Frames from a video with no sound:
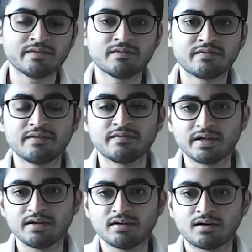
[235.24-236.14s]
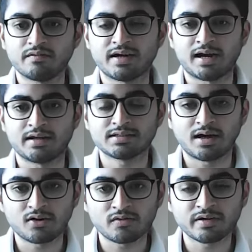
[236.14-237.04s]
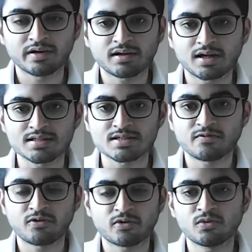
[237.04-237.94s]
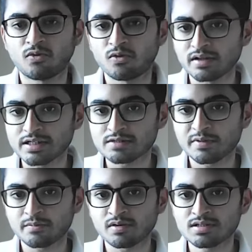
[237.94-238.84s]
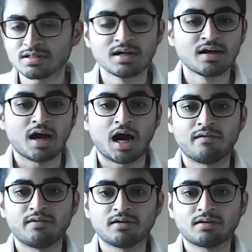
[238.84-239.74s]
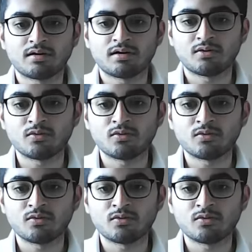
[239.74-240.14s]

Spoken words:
Even when we Fanatics are offering classes for all these papers, our